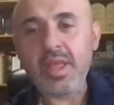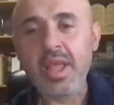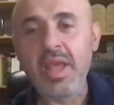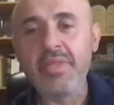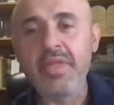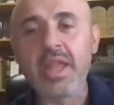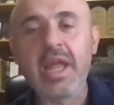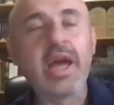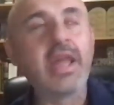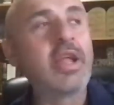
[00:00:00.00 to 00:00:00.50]

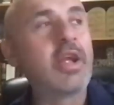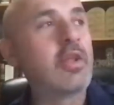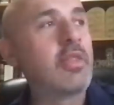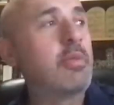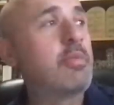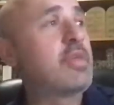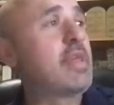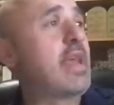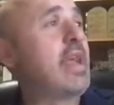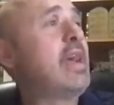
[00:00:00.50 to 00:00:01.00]
And then I'd hear
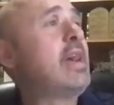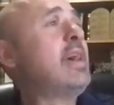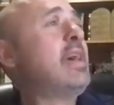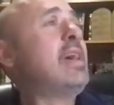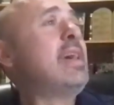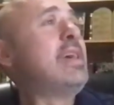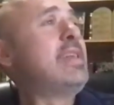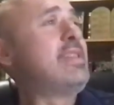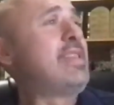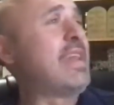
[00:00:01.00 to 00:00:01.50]
them say,
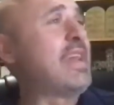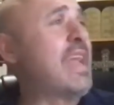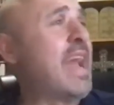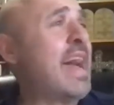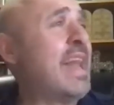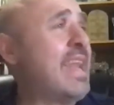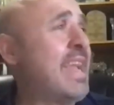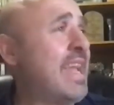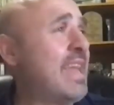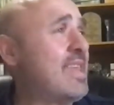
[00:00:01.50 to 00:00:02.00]

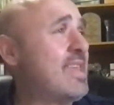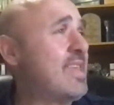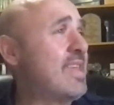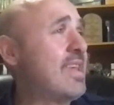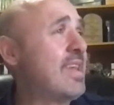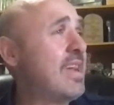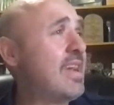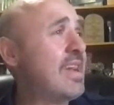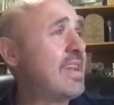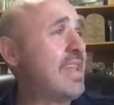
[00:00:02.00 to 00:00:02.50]

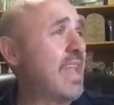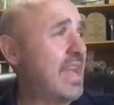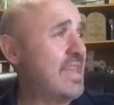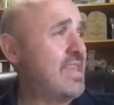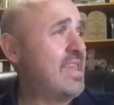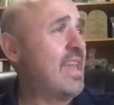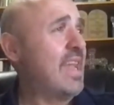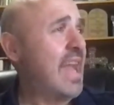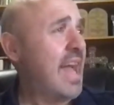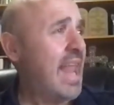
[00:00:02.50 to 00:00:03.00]
Tikanis,
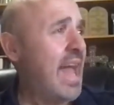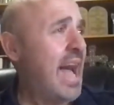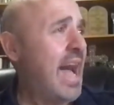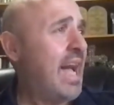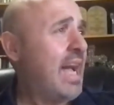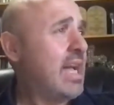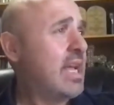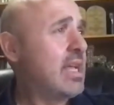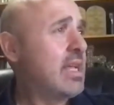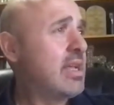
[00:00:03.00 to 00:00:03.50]

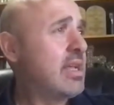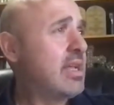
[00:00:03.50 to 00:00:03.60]
kesikala.